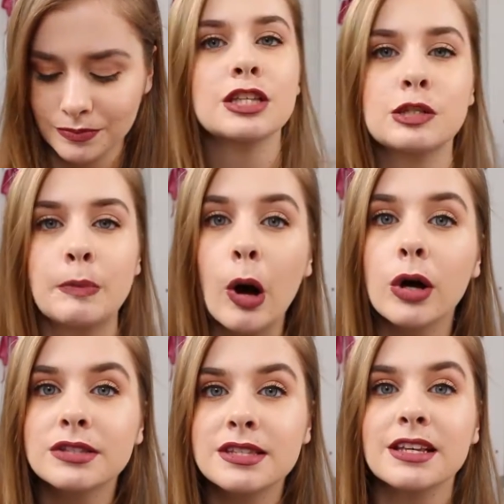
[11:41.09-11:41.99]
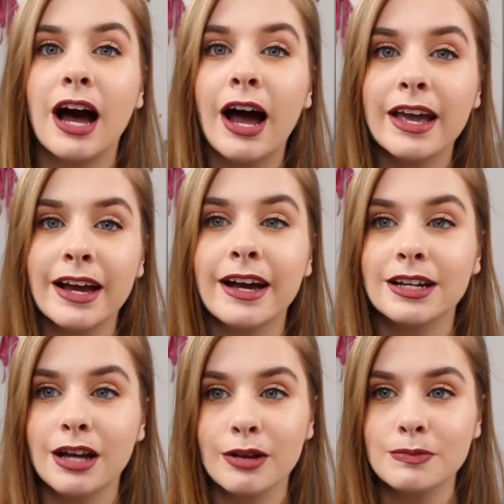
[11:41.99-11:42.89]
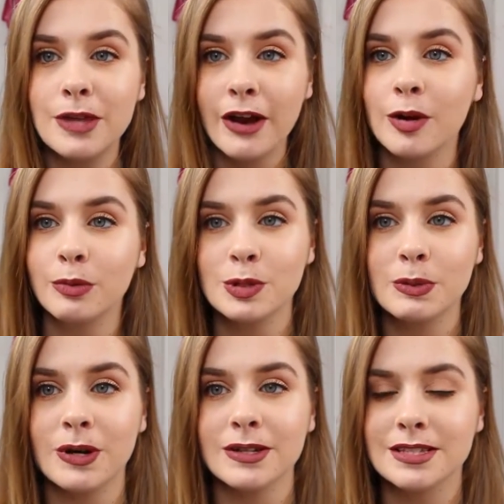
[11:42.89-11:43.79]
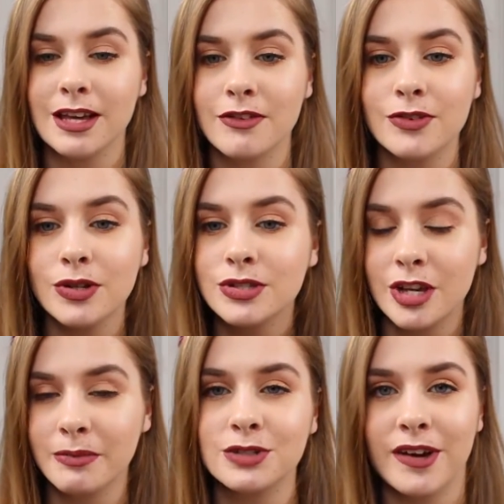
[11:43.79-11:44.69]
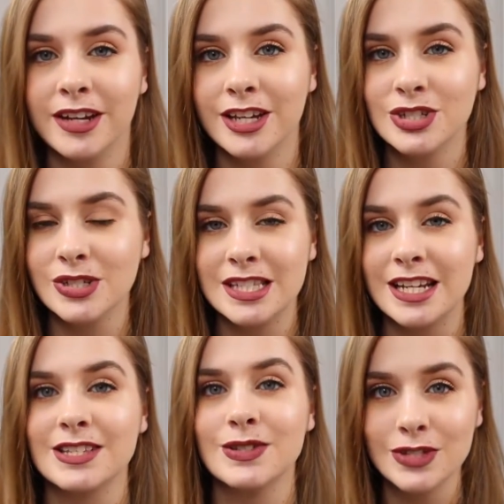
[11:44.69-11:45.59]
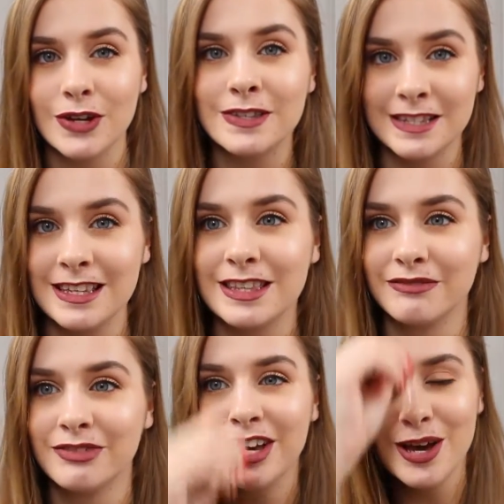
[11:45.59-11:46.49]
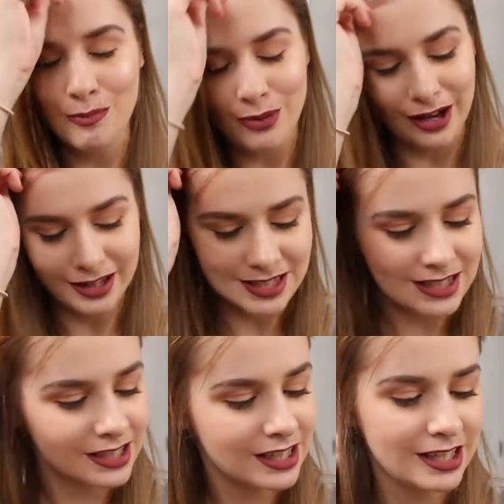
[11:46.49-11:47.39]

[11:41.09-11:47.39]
Spots! I get terrible spots. I've got so much foundation on today so you don't see them, but